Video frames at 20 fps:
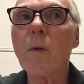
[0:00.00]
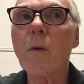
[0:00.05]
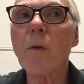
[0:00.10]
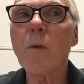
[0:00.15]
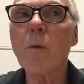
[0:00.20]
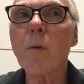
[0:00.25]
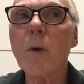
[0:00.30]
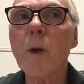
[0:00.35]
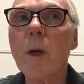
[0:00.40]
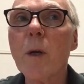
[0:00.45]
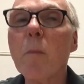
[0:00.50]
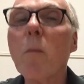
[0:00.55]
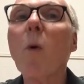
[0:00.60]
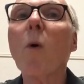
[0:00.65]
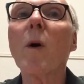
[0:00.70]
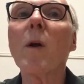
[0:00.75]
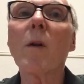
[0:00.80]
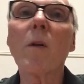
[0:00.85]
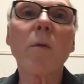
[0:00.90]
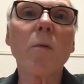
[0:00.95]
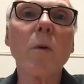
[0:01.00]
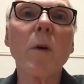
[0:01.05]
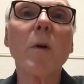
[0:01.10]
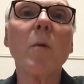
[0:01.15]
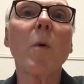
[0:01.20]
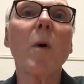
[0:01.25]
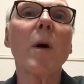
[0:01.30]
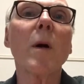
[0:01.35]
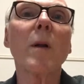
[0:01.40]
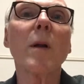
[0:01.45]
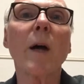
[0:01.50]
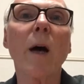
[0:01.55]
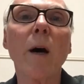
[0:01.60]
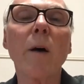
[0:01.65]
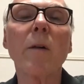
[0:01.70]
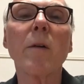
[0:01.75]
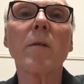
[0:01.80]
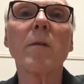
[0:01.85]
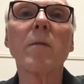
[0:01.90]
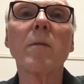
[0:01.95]
3.31
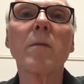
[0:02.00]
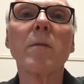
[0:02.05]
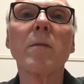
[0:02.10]
out of